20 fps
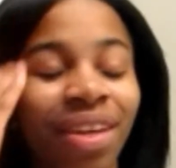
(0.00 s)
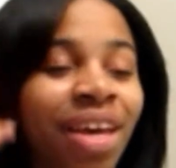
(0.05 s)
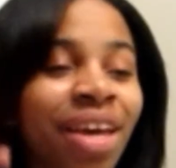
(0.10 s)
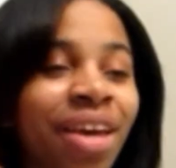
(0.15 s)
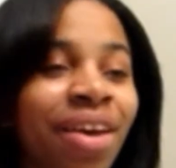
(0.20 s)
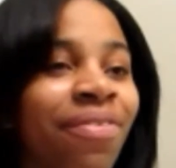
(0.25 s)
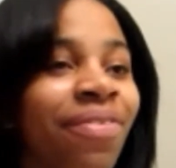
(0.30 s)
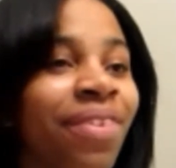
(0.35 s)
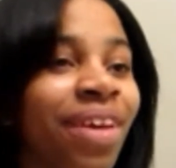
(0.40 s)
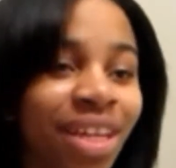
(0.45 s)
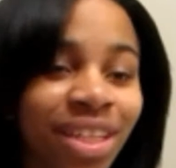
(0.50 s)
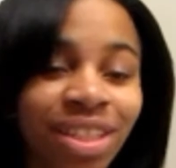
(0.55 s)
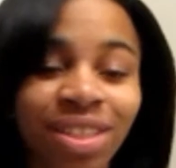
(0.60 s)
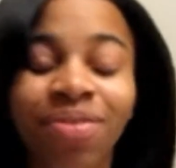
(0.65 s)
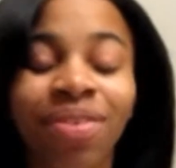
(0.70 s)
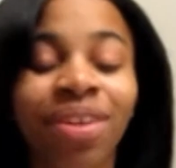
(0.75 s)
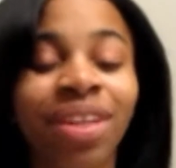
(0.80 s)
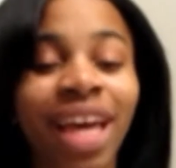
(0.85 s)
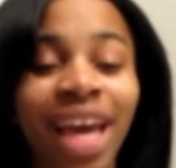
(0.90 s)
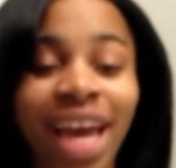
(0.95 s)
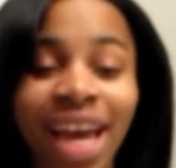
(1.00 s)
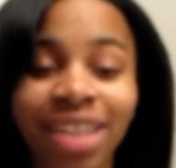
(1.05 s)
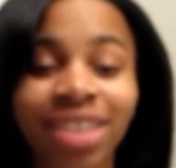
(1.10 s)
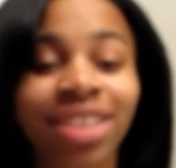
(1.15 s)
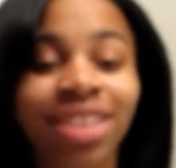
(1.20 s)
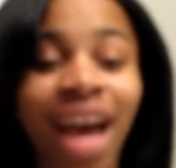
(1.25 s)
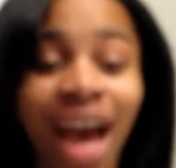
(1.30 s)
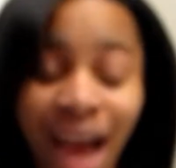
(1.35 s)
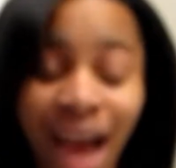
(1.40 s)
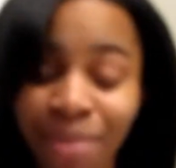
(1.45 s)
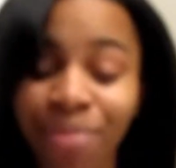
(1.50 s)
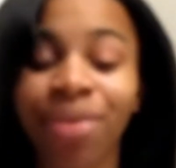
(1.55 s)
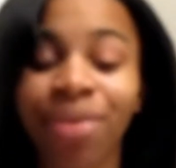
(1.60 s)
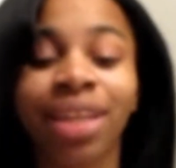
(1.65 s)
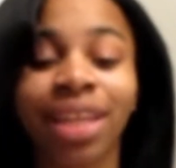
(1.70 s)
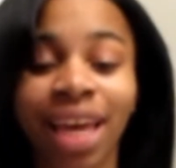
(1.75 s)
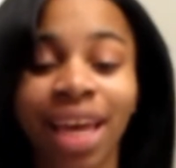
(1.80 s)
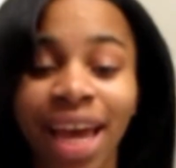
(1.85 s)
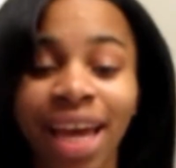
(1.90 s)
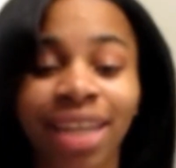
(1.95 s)
if it's relaxed, I'm
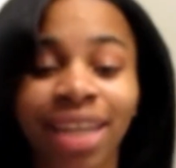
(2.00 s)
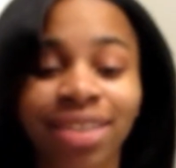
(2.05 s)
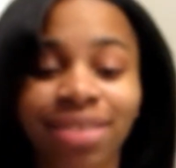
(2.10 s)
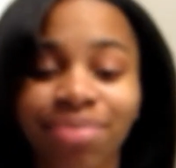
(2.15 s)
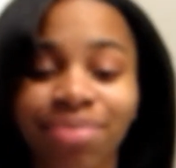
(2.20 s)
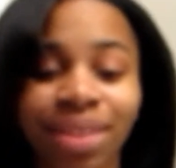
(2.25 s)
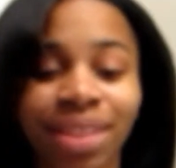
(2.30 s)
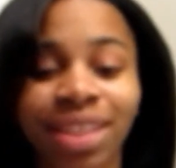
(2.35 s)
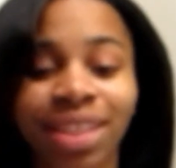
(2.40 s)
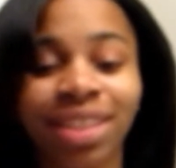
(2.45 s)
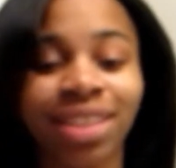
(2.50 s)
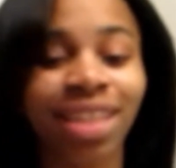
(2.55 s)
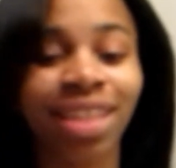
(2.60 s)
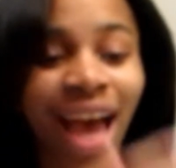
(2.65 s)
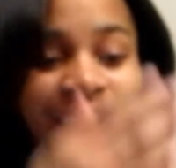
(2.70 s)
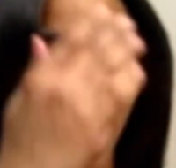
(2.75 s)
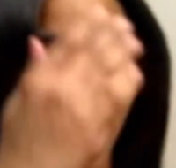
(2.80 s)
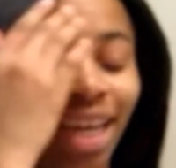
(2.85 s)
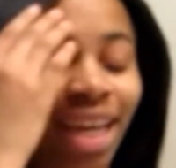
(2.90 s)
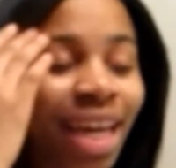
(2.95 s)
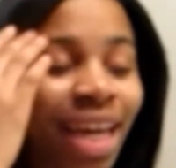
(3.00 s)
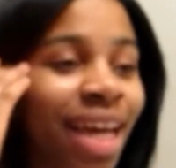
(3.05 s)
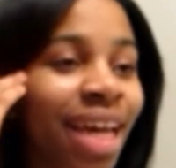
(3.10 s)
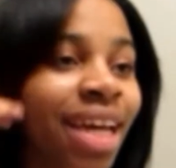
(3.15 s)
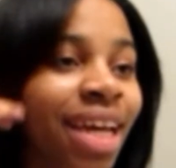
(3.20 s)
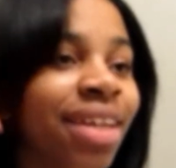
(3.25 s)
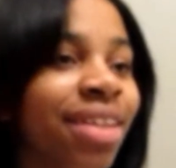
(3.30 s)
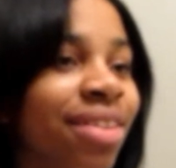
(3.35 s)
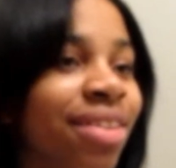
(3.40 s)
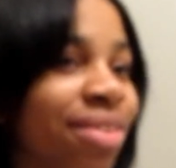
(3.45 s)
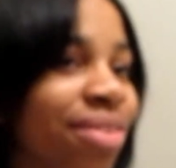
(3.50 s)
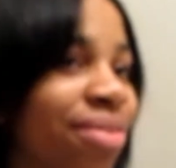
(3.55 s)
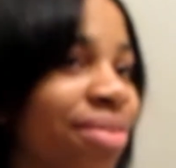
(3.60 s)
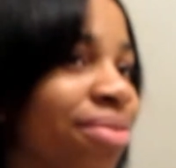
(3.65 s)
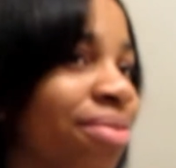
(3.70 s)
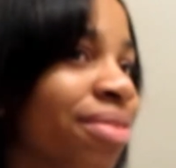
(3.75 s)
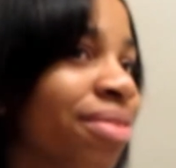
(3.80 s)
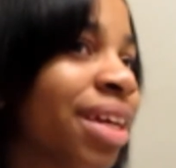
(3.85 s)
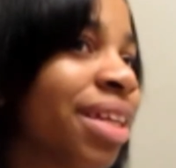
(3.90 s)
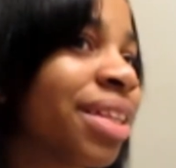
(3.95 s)
relaxed because I can't
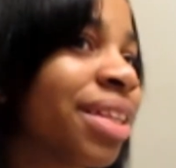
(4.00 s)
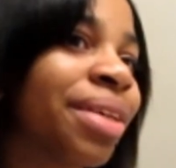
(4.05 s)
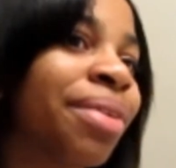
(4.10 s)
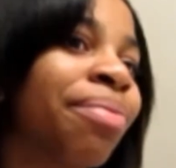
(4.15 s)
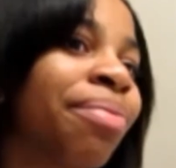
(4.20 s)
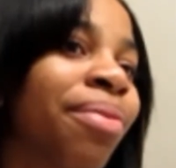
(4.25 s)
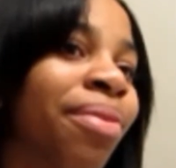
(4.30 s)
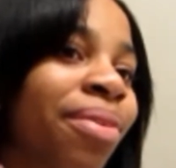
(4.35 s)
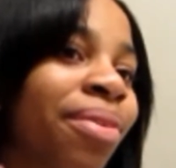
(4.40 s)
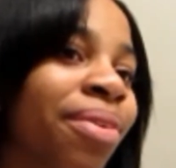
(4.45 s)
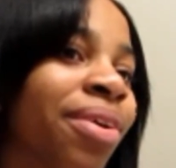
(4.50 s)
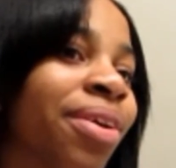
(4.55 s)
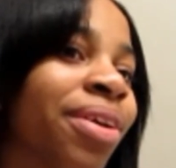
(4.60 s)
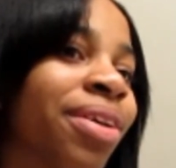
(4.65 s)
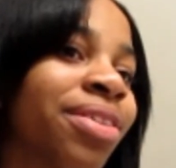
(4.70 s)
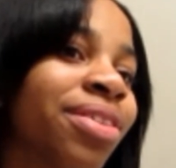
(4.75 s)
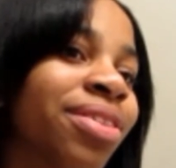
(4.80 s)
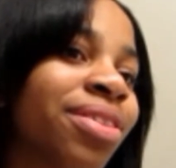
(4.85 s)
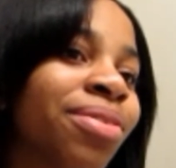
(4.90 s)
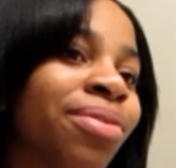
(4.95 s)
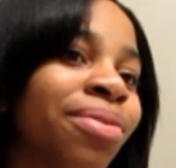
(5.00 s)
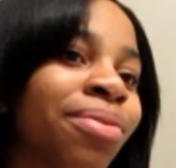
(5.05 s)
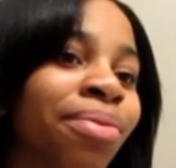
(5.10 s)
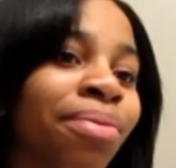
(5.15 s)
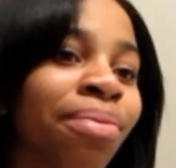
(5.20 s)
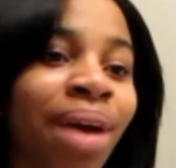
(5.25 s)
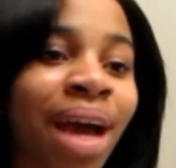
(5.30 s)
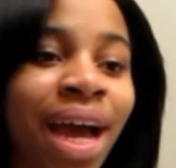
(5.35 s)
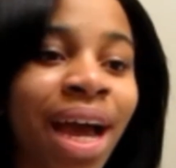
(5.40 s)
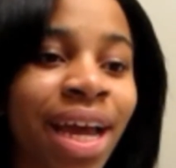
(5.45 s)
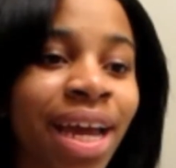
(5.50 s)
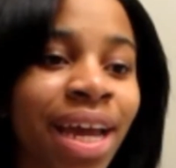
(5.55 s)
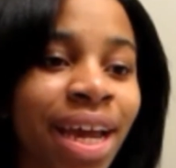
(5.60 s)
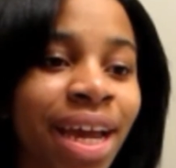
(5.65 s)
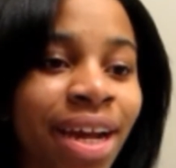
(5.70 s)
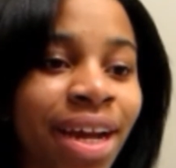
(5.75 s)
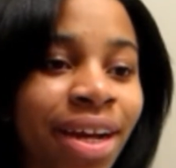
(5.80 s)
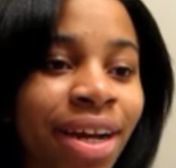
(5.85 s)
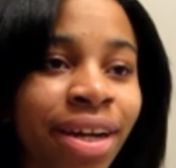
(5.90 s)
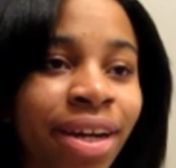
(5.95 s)
do nothing more to my
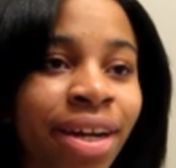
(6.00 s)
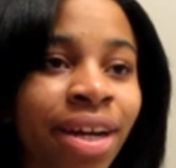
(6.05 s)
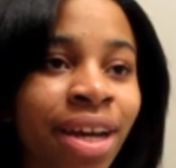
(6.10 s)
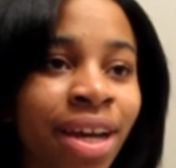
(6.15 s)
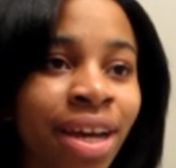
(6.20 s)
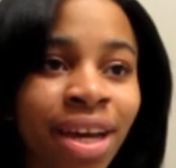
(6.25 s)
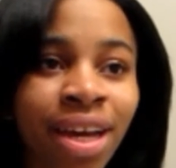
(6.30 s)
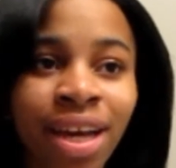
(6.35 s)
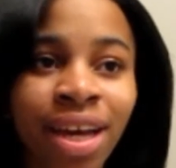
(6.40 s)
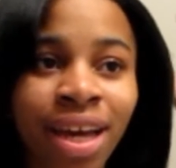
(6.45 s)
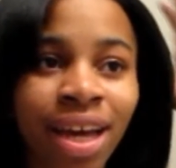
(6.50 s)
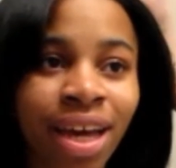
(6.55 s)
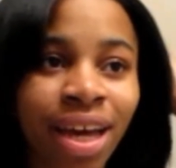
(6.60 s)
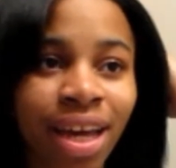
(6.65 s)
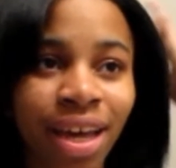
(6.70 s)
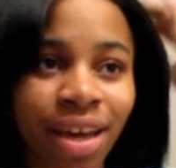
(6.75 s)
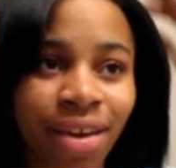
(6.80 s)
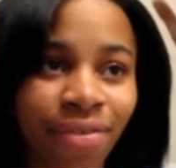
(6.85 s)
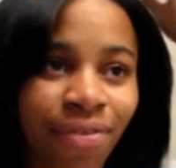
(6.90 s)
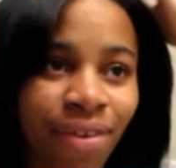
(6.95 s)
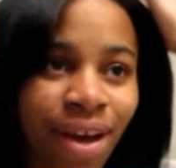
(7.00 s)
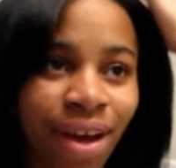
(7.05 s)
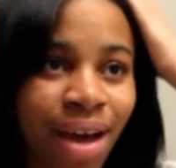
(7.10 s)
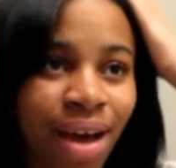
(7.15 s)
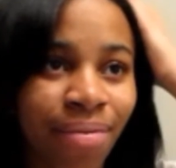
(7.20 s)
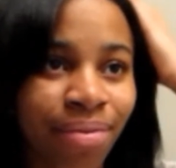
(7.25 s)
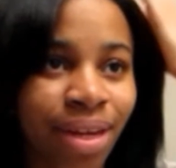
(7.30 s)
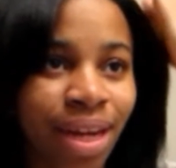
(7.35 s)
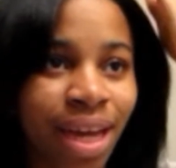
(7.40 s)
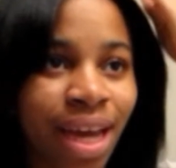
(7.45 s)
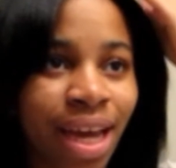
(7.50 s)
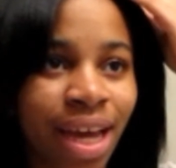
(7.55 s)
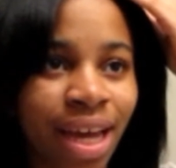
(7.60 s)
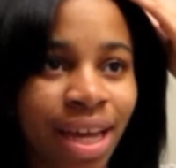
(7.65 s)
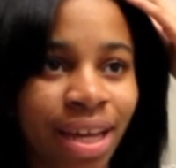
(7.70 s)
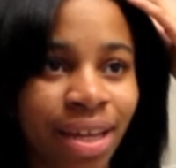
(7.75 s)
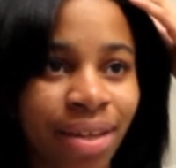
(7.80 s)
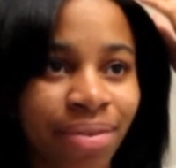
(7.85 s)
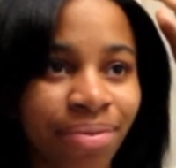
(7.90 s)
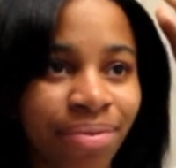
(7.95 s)
hair if I'm
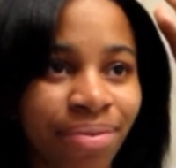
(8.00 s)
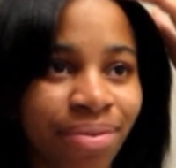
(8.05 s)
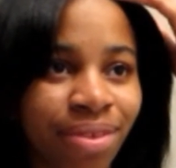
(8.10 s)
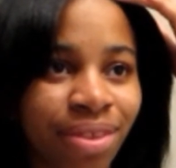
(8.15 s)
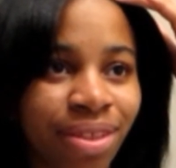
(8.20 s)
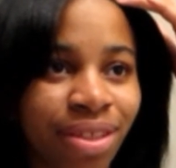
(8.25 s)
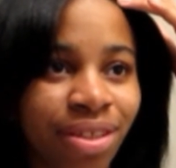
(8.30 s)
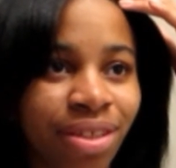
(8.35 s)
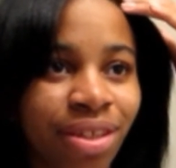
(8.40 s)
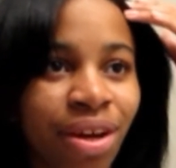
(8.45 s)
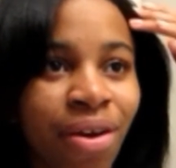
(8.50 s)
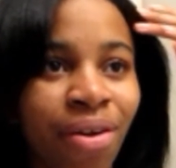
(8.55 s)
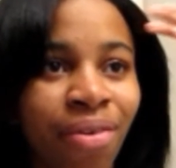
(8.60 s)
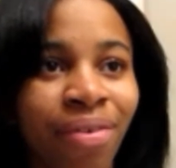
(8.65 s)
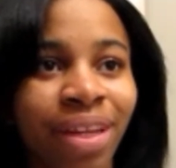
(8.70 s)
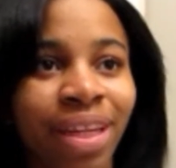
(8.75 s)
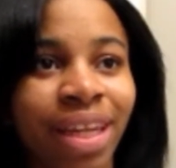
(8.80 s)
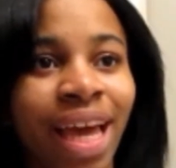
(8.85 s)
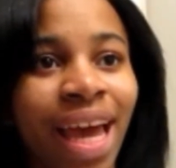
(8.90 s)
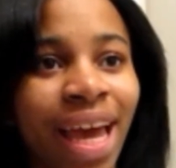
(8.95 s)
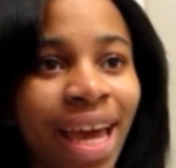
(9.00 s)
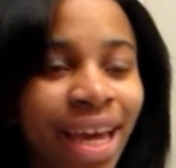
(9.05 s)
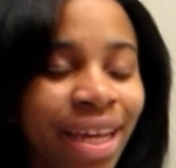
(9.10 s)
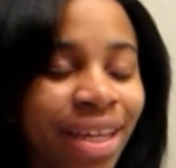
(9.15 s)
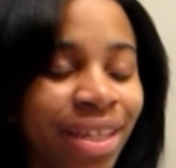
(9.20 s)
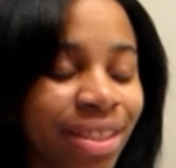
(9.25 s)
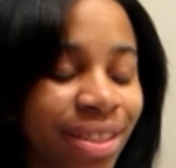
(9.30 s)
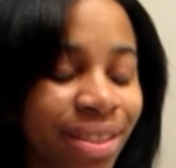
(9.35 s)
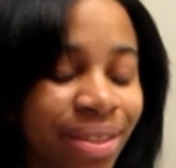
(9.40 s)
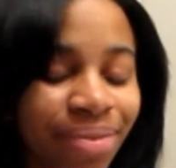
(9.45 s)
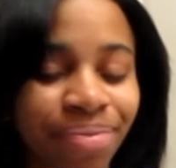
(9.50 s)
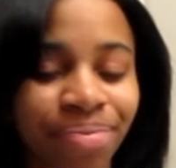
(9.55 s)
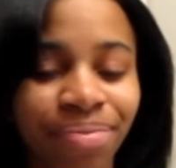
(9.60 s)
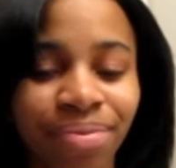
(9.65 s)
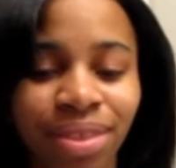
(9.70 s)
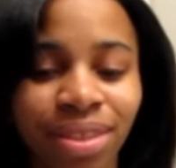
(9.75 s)
not, you know, relaxed.